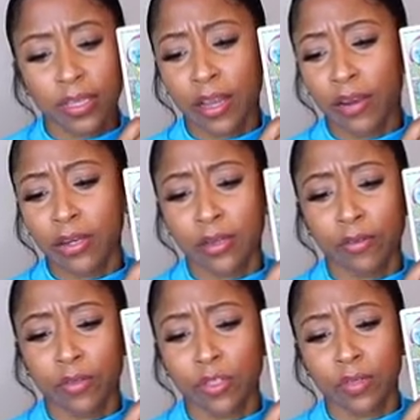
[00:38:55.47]
say you're in the
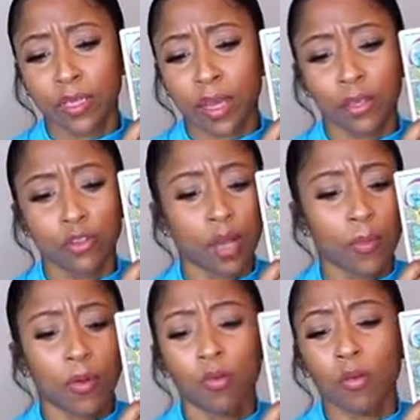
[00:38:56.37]
grocery line, you
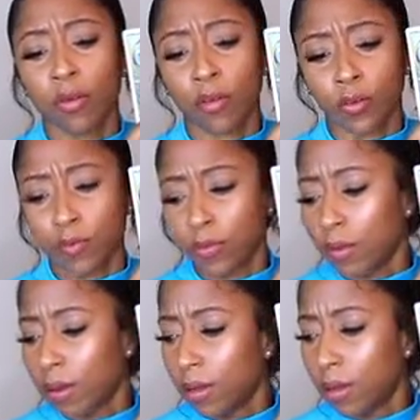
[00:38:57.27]
drop a quarter on the
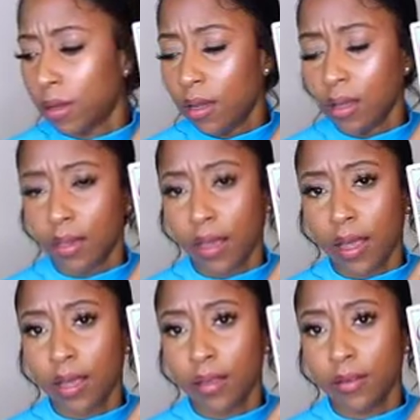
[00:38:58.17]
floor.
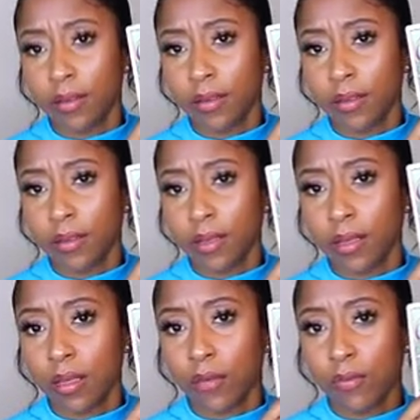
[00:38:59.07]
Like,
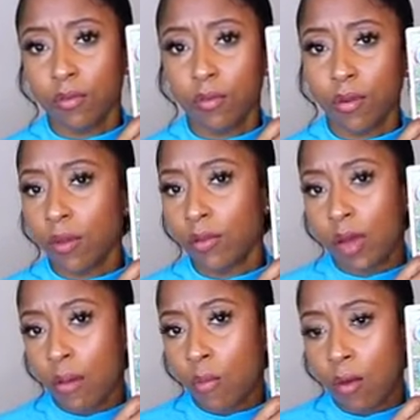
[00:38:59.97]
if you know you
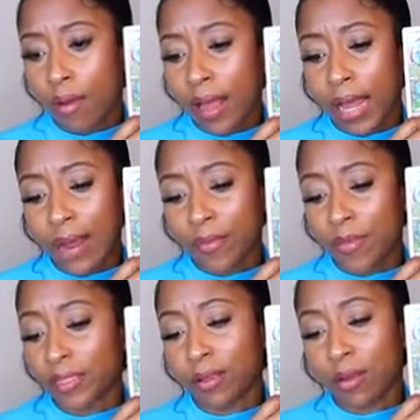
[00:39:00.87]
got more where that came from, you
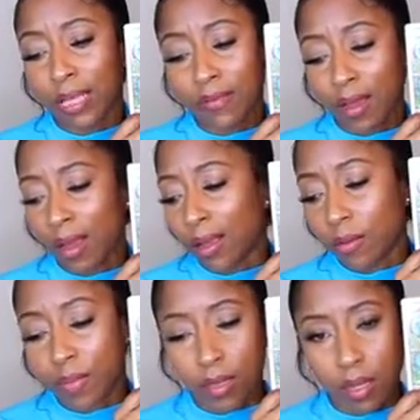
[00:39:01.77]
just going to leave it. I ain't going
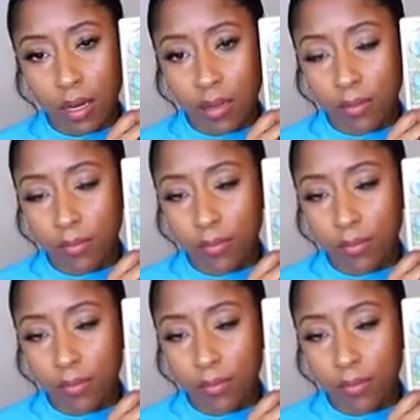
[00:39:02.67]
to pick that up.